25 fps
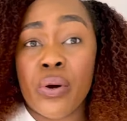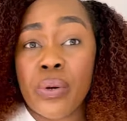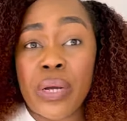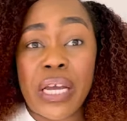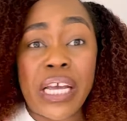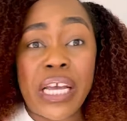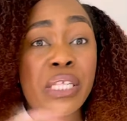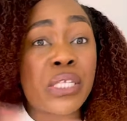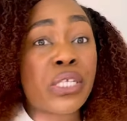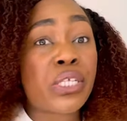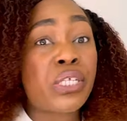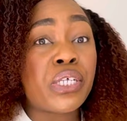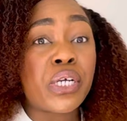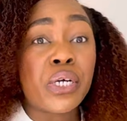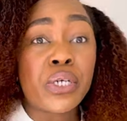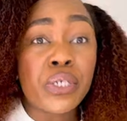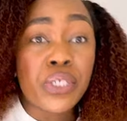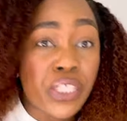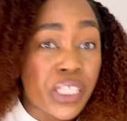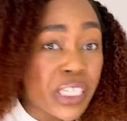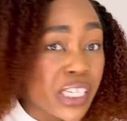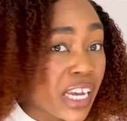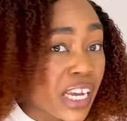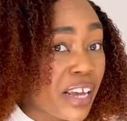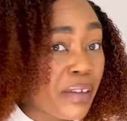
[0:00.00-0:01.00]

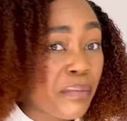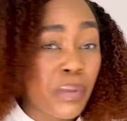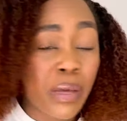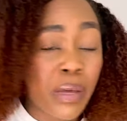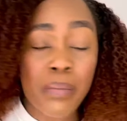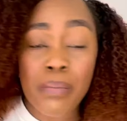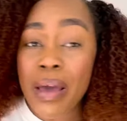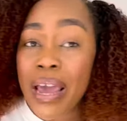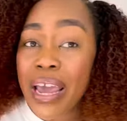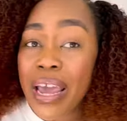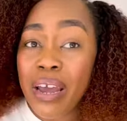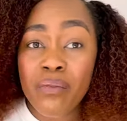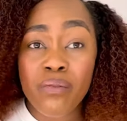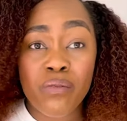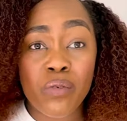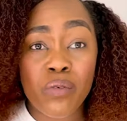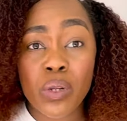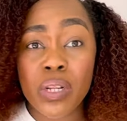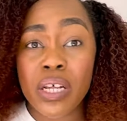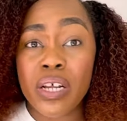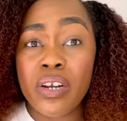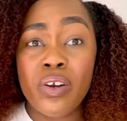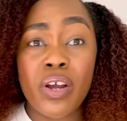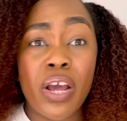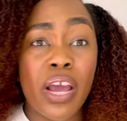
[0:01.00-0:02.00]
insertion can be painful
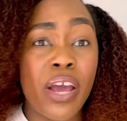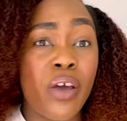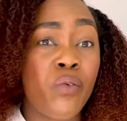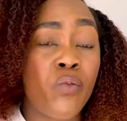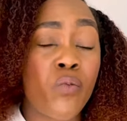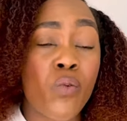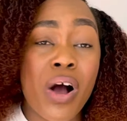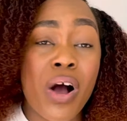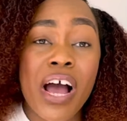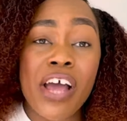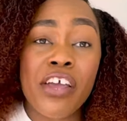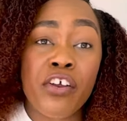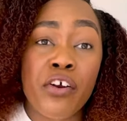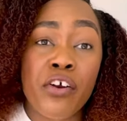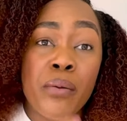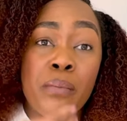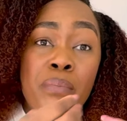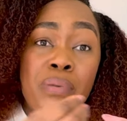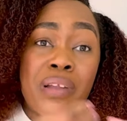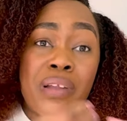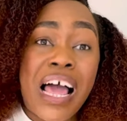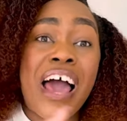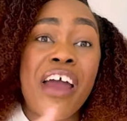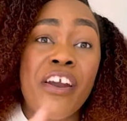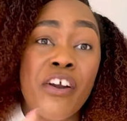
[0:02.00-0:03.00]
and why your
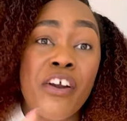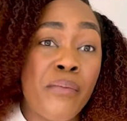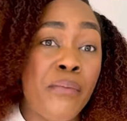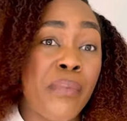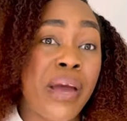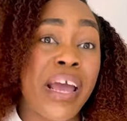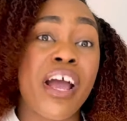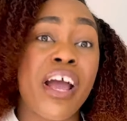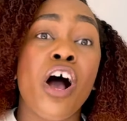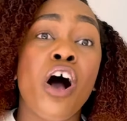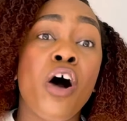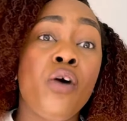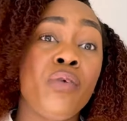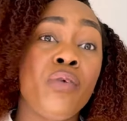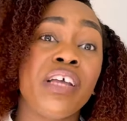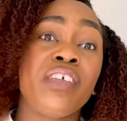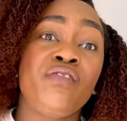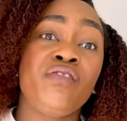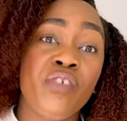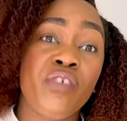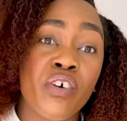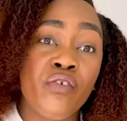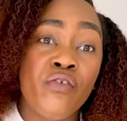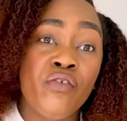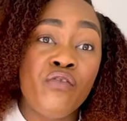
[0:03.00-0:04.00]
bladder may always
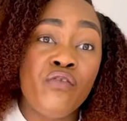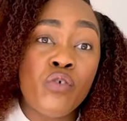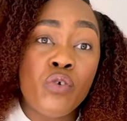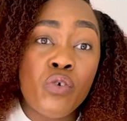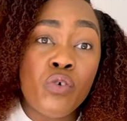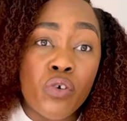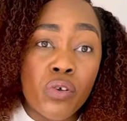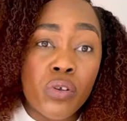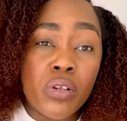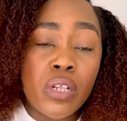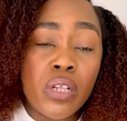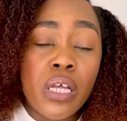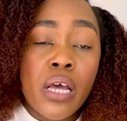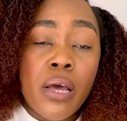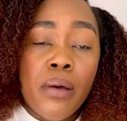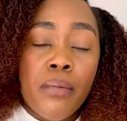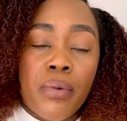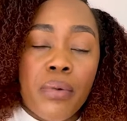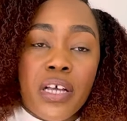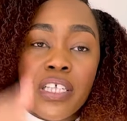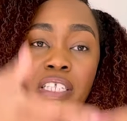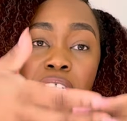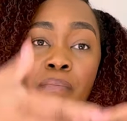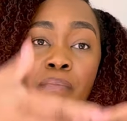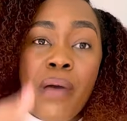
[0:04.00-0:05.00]
feel full,
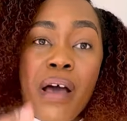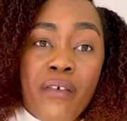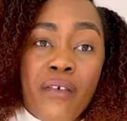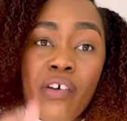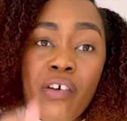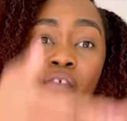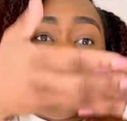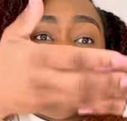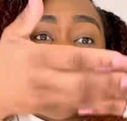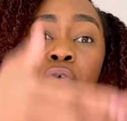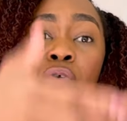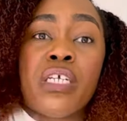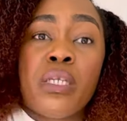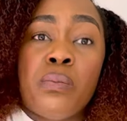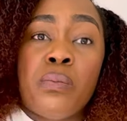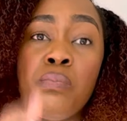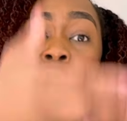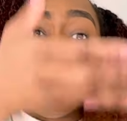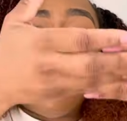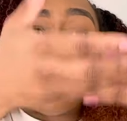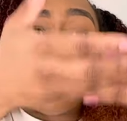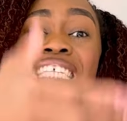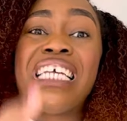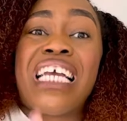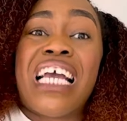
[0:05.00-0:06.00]
because the pelvic floor is
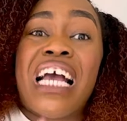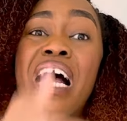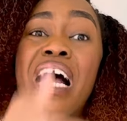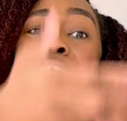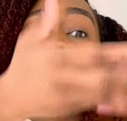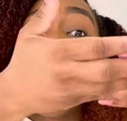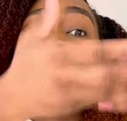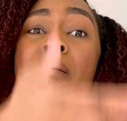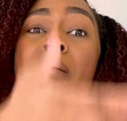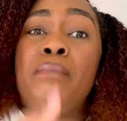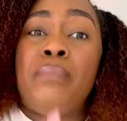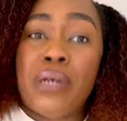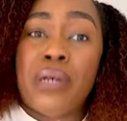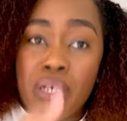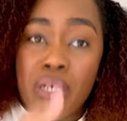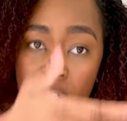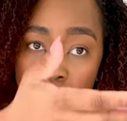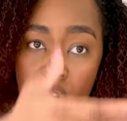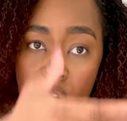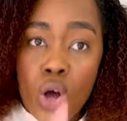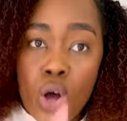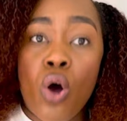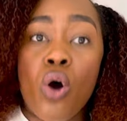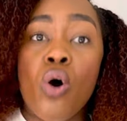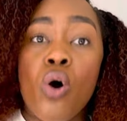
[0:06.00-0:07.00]
pressing up
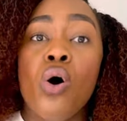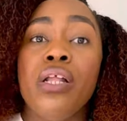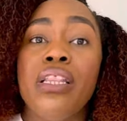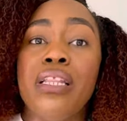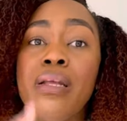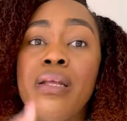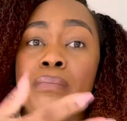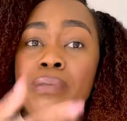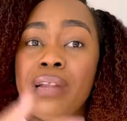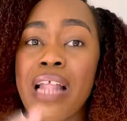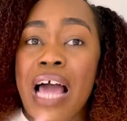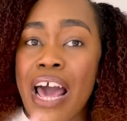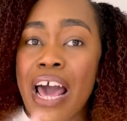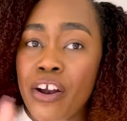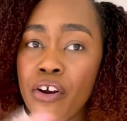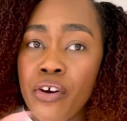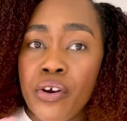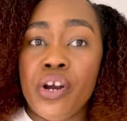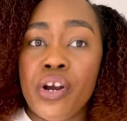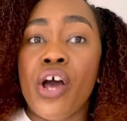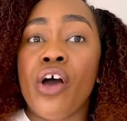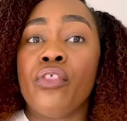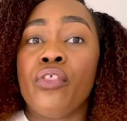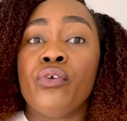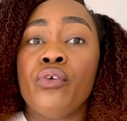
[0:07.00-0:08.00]
on the bladder and
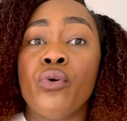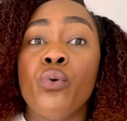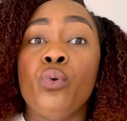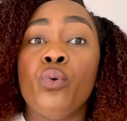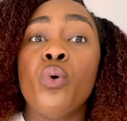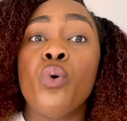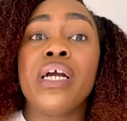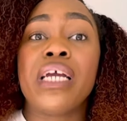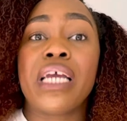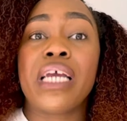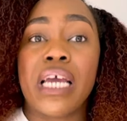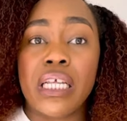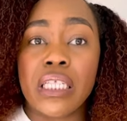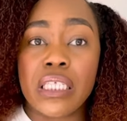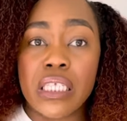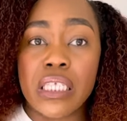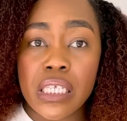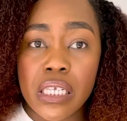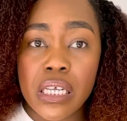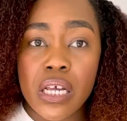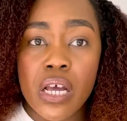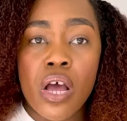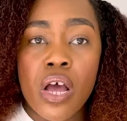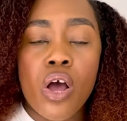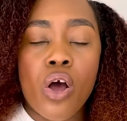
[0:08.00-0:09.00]
other
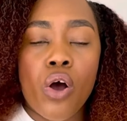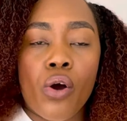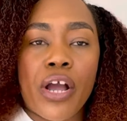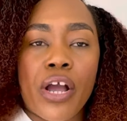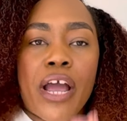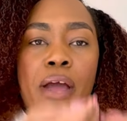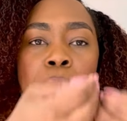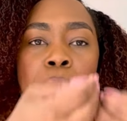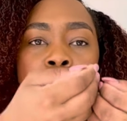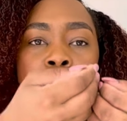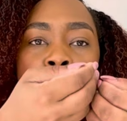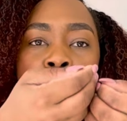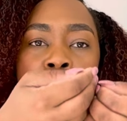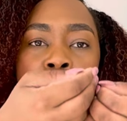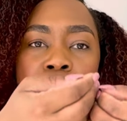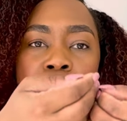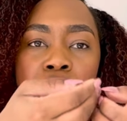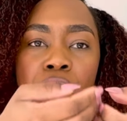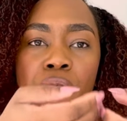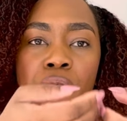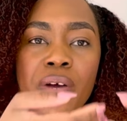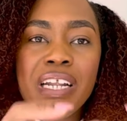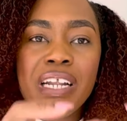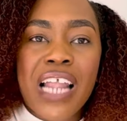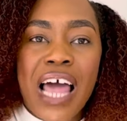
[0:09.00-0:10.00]
organs, okay? But when you
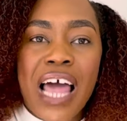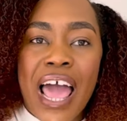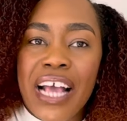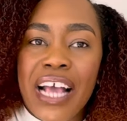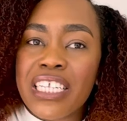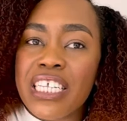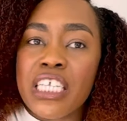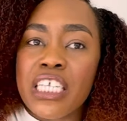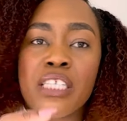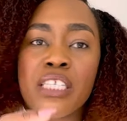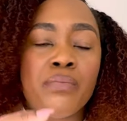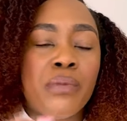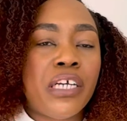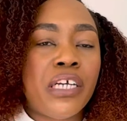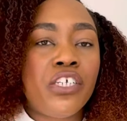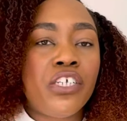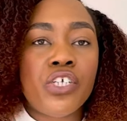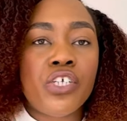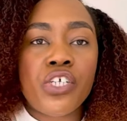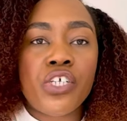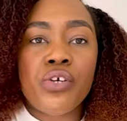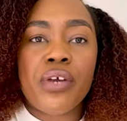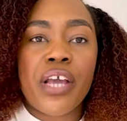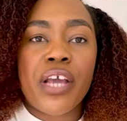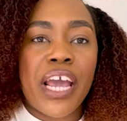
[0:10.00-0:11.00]
relax as much
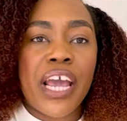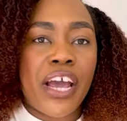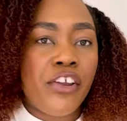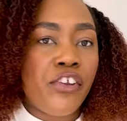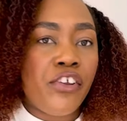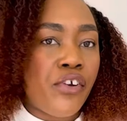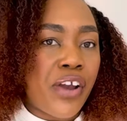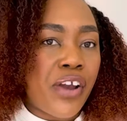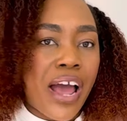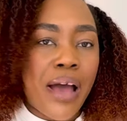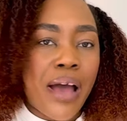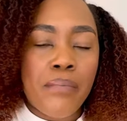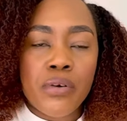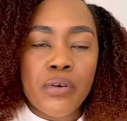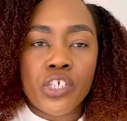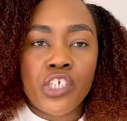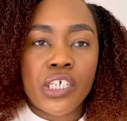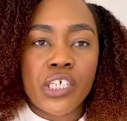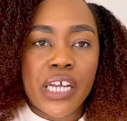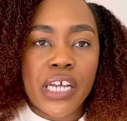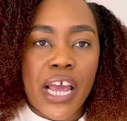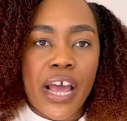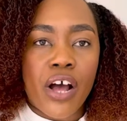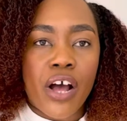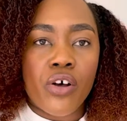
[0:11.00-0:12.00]
as you can, you're not
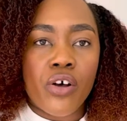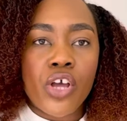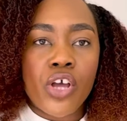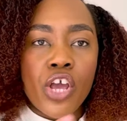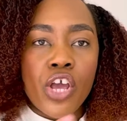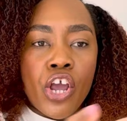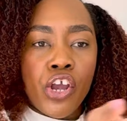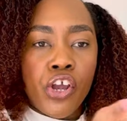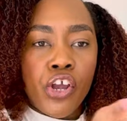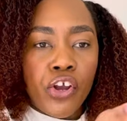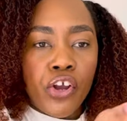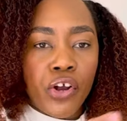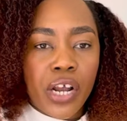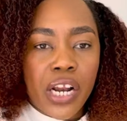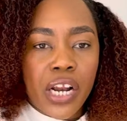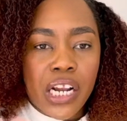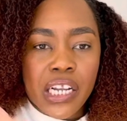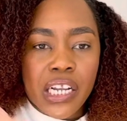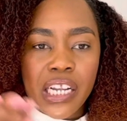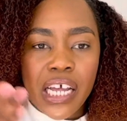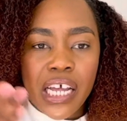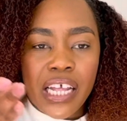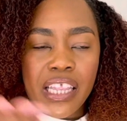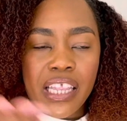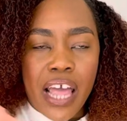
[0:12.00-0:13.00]
pushing out, you're gonna
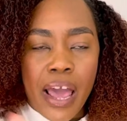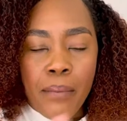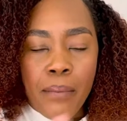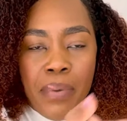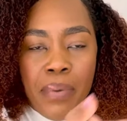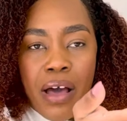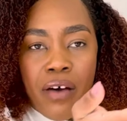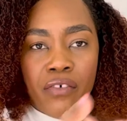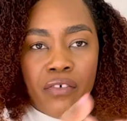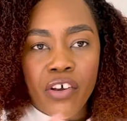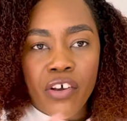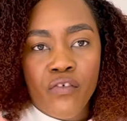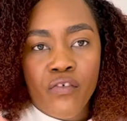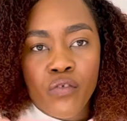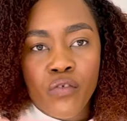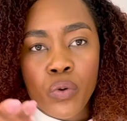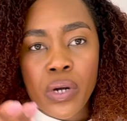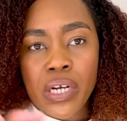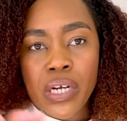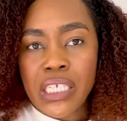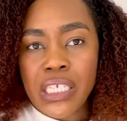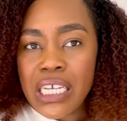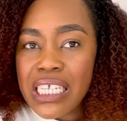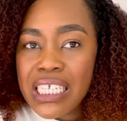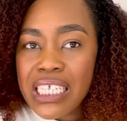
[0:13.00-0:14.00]
let that pelvic
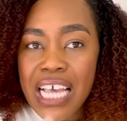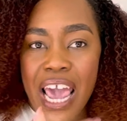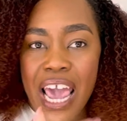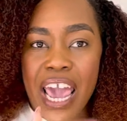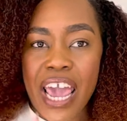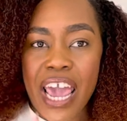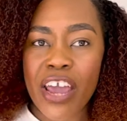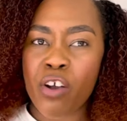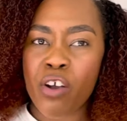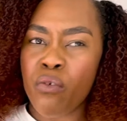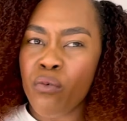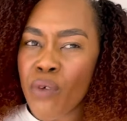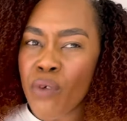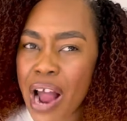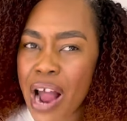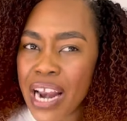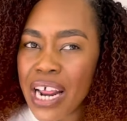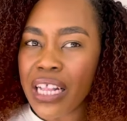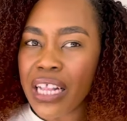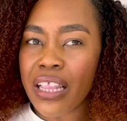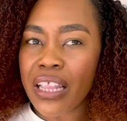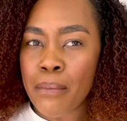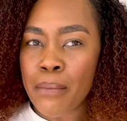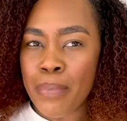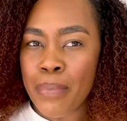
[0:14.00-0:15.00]
floor just hang right
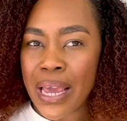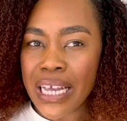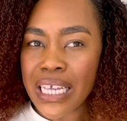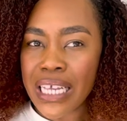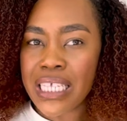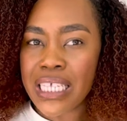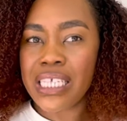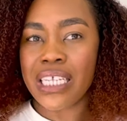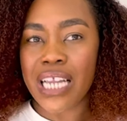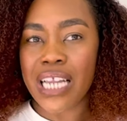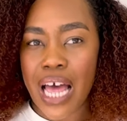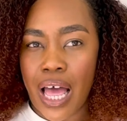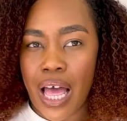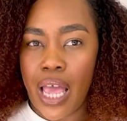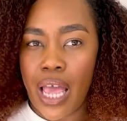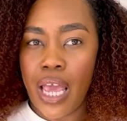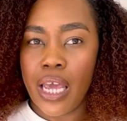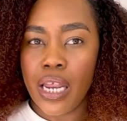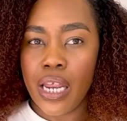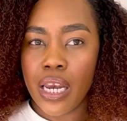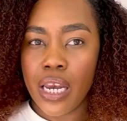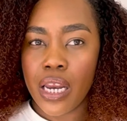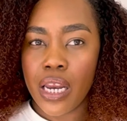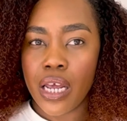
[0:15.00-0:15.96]
at the baseline.